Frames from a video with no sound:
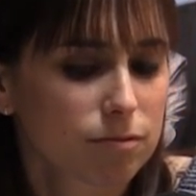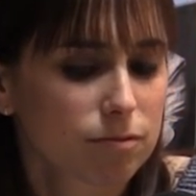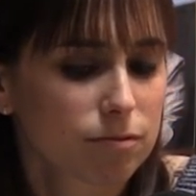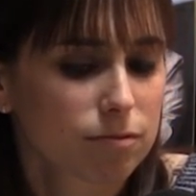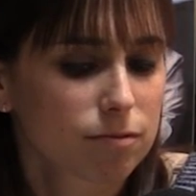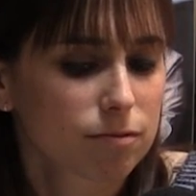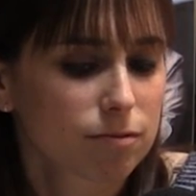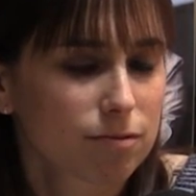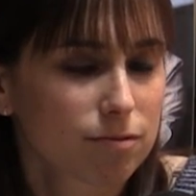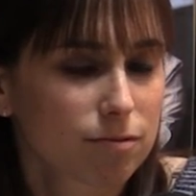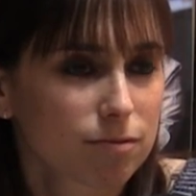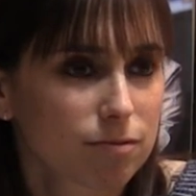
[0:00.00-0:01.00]

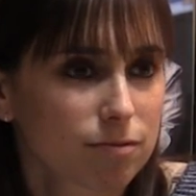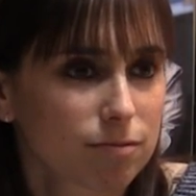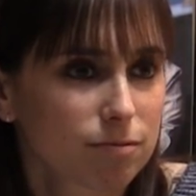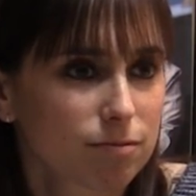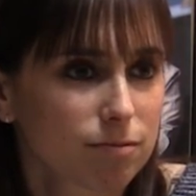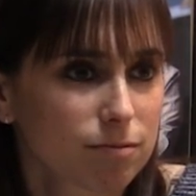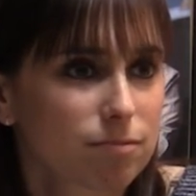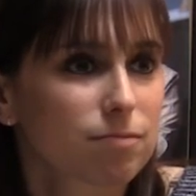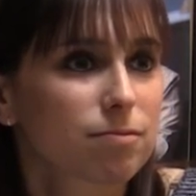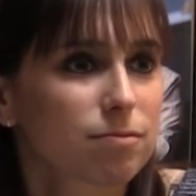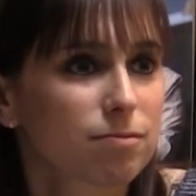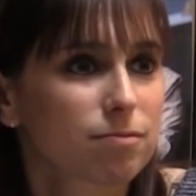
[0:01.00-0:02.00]

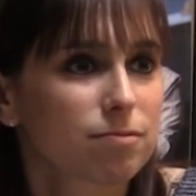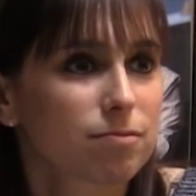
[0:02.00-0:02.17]
[no speech]